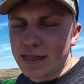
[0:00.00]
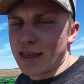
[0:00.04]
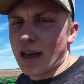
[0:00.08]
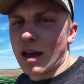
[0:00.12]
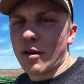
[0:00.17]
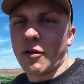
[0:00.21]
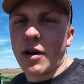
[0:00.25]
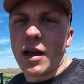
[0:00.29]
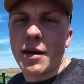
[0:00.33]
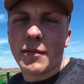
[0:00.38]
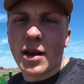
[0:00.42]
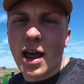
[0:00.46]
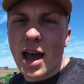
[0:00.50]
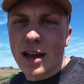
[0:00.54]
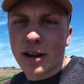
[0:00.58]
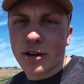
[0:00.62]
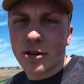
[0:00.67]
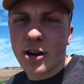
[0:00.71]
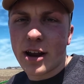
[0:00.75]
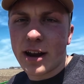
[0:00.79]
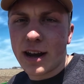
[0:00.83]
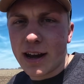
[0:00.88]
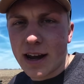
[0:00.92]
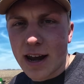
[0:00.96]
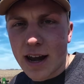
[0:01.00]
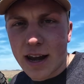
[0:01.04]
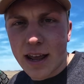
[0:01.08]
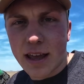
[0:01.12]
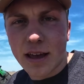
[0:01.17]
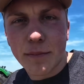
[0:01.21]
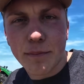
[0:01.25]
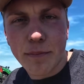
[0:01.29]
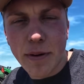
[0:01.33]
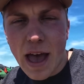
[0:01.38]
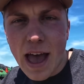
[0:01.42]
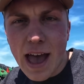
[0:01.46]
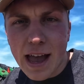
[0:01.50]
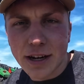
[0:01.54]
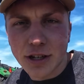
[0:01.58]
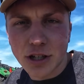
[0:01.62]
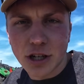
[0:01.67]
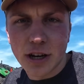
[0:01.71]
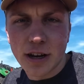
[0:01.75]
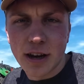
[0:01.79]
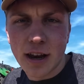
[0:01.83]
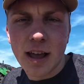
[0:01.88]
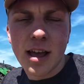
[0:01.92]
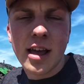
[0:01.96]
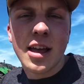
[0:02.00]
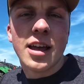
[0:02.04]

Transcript: That way I'm not creating any compaction,